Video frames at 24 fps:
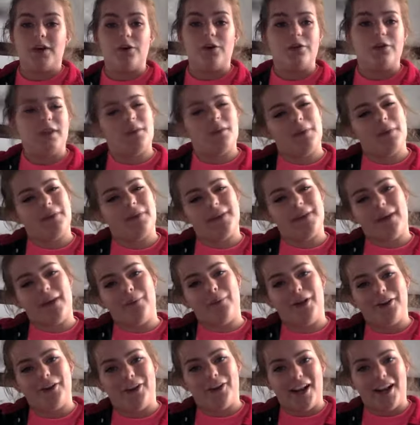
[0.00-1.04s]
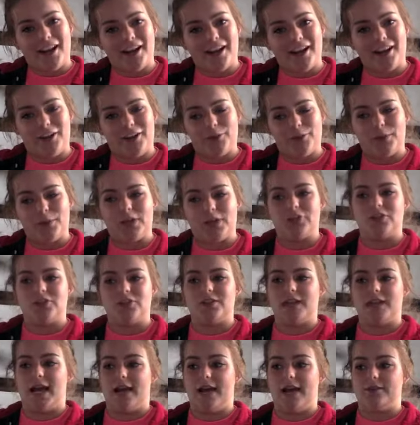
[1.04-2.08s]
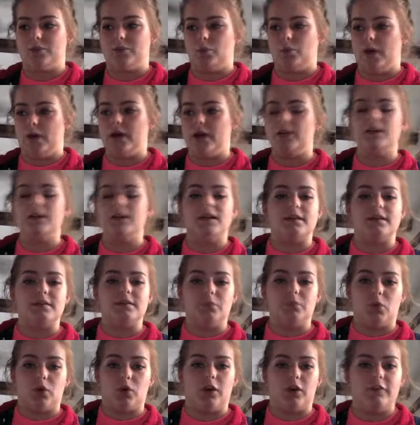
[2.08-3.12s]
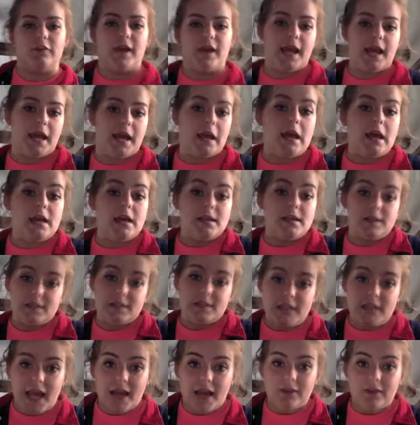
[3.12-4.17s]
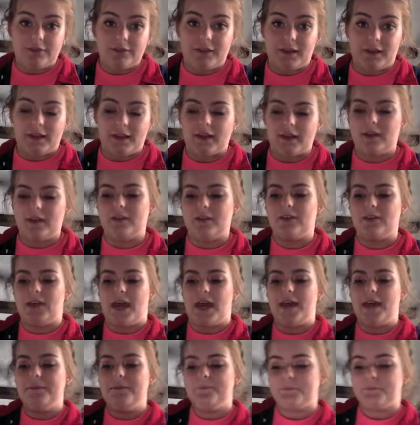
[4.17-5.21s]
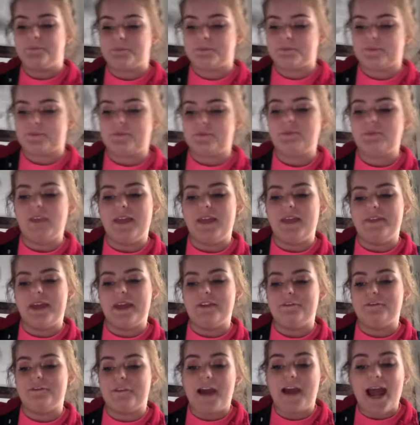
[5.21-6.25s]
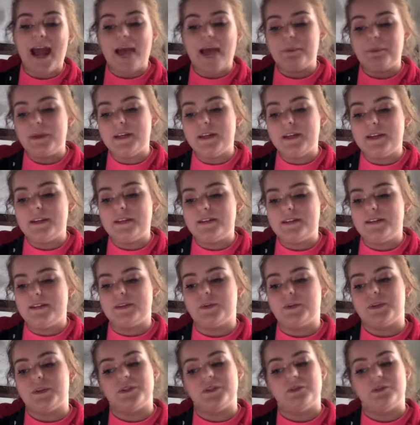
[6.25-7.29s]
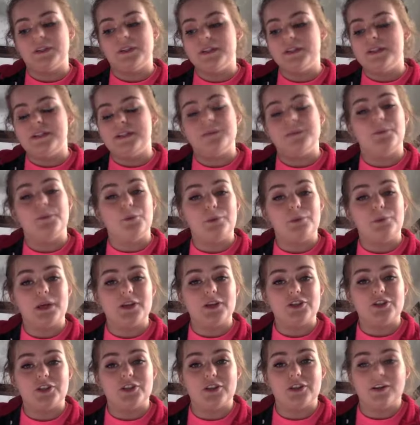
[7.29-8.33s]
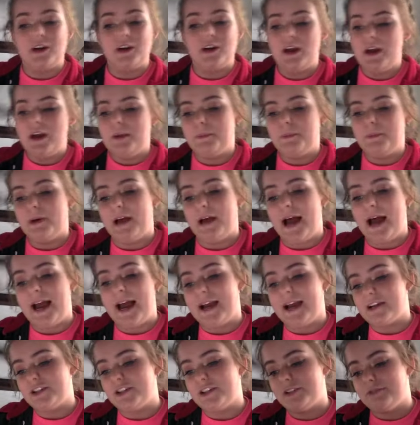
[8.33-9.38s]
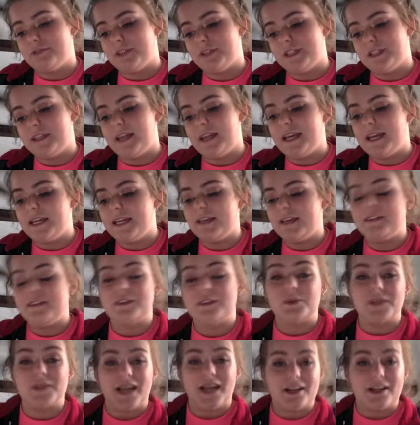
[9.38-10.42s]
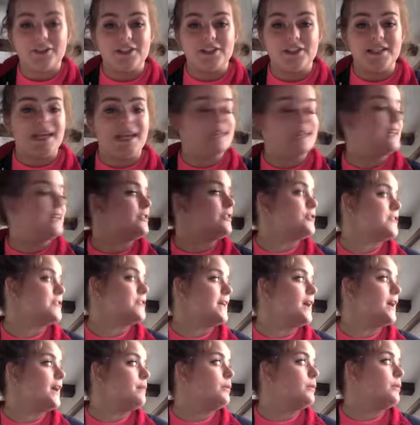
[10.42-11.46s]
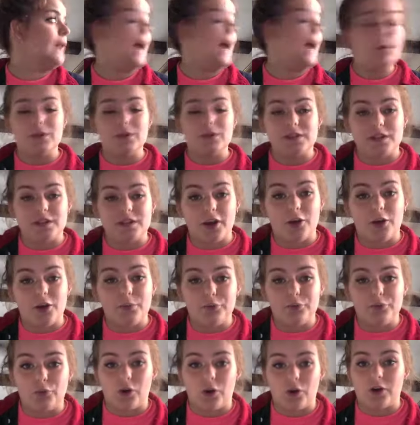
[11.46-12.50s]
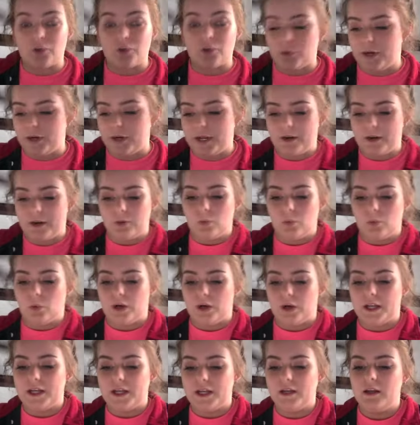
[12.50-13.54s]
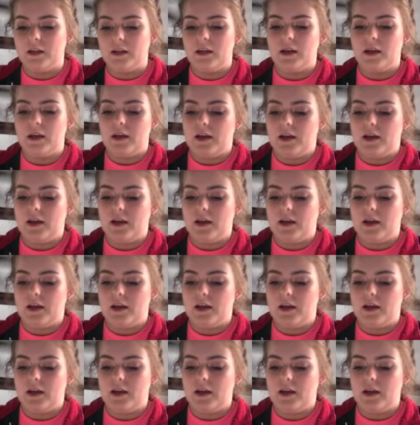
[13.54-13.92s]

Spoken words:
So think about that while you're editing your pictures as well. It's more of a sad feeling, okay? And then for happiness, this was a really simple picture, but I actually really like it. This was actually taken just a couple hours ago before our tornado warning.